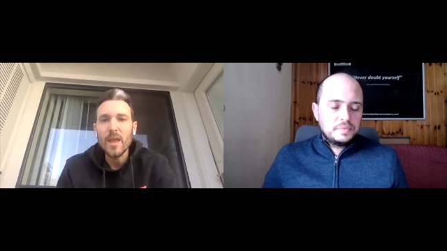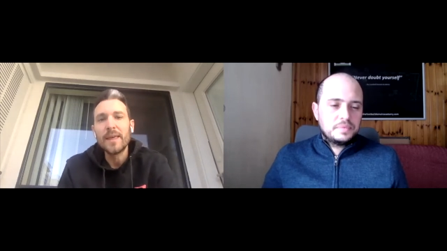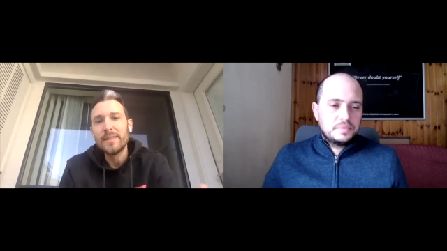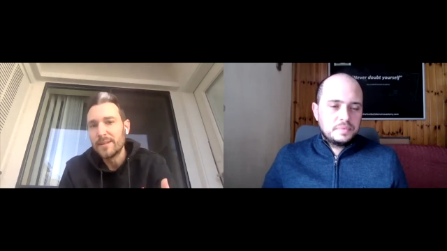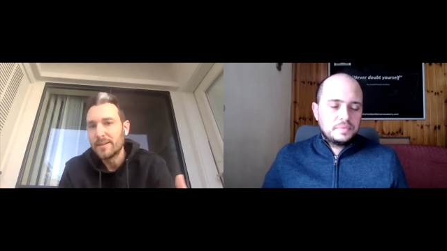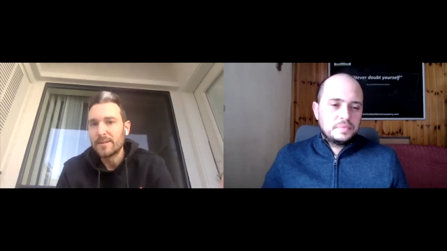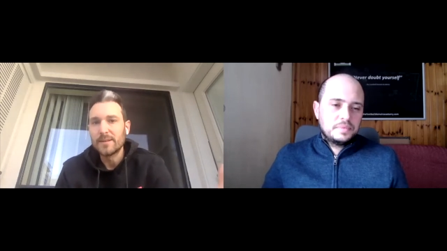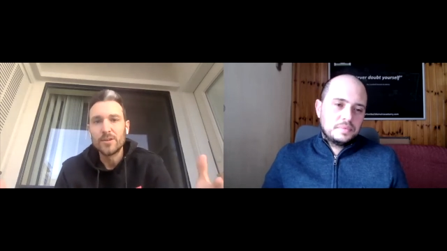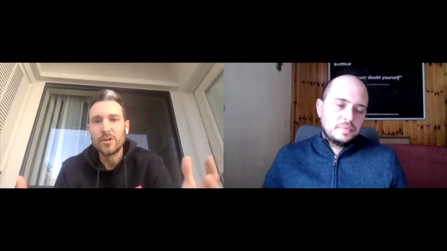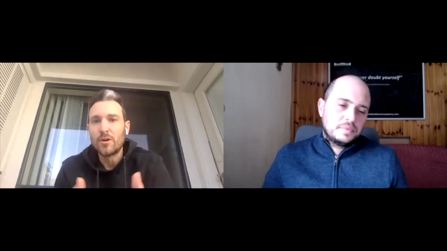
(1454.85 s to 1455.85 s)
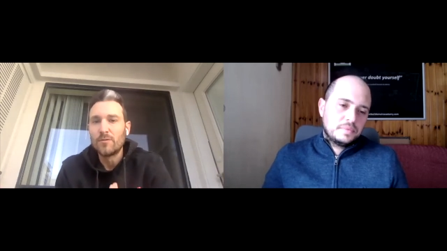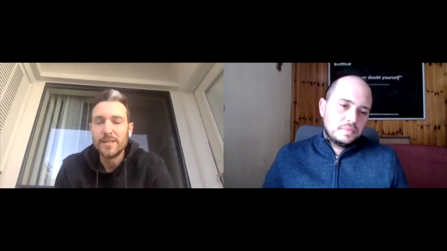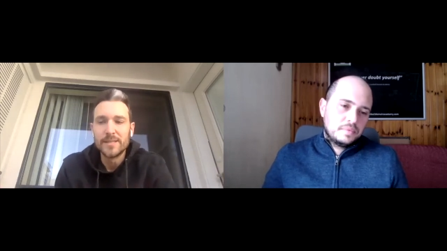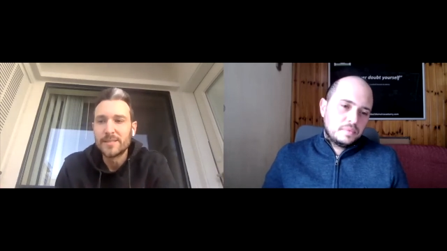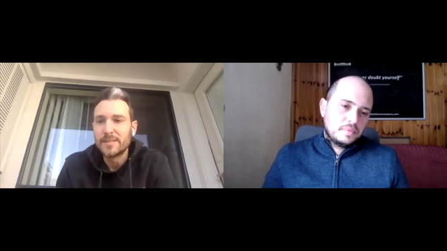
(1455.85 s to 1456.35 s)
Speaker 1: And then you know
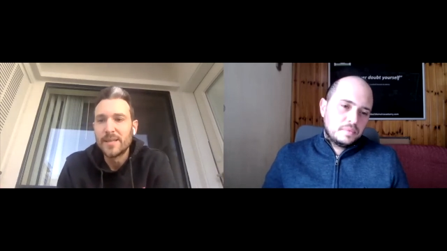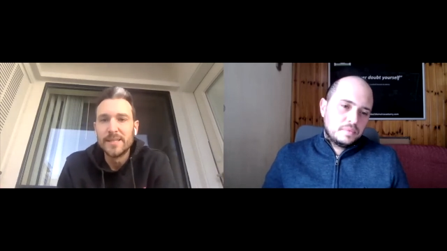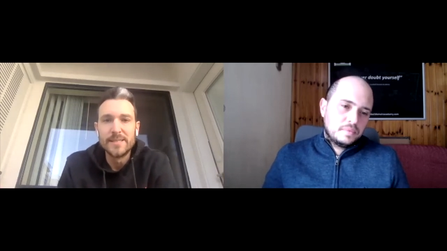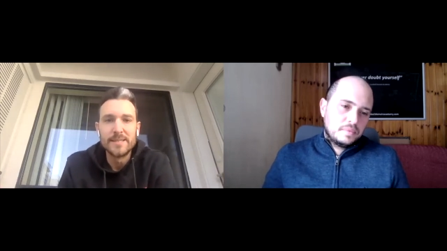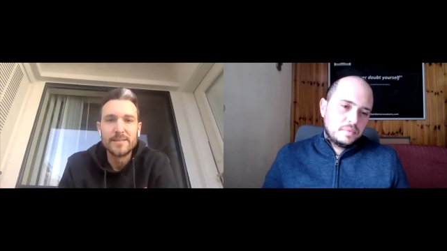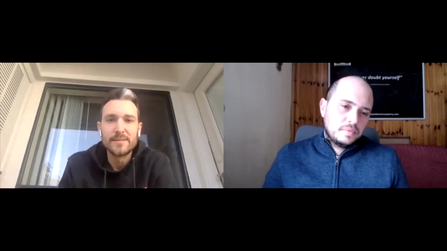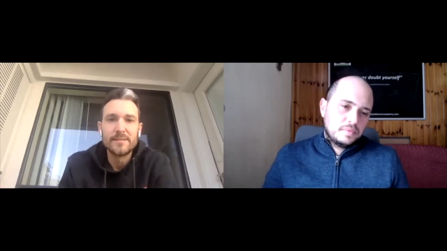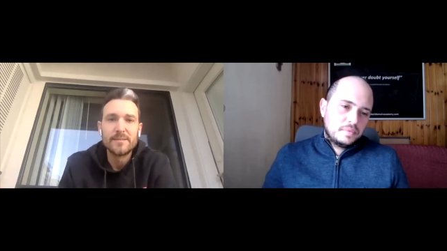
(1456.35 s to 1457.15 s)
it's it's